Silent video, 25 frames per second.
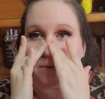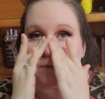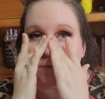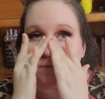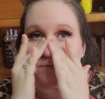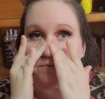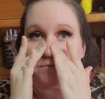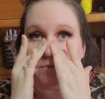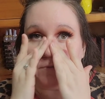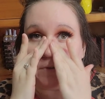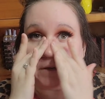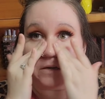my
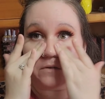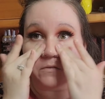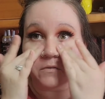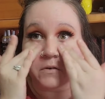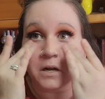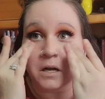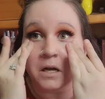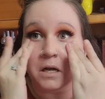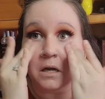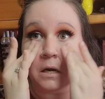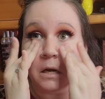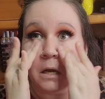
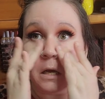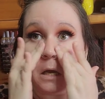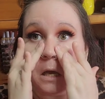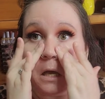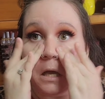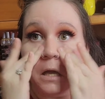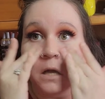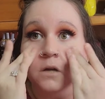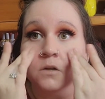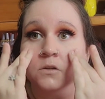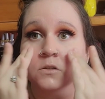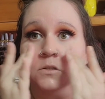favorite
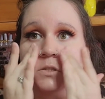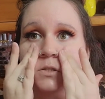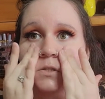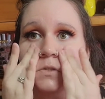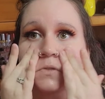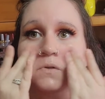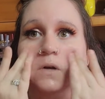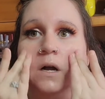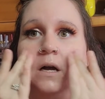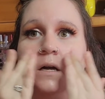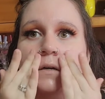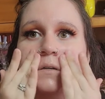
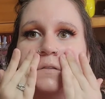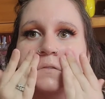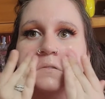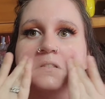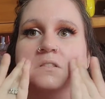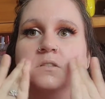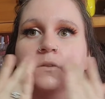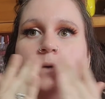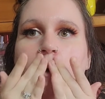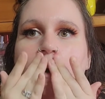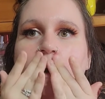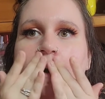
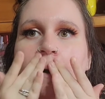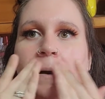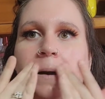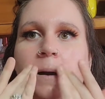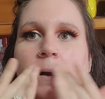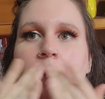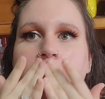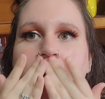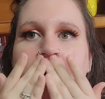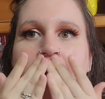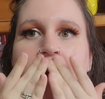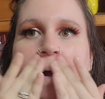
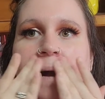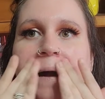drugstore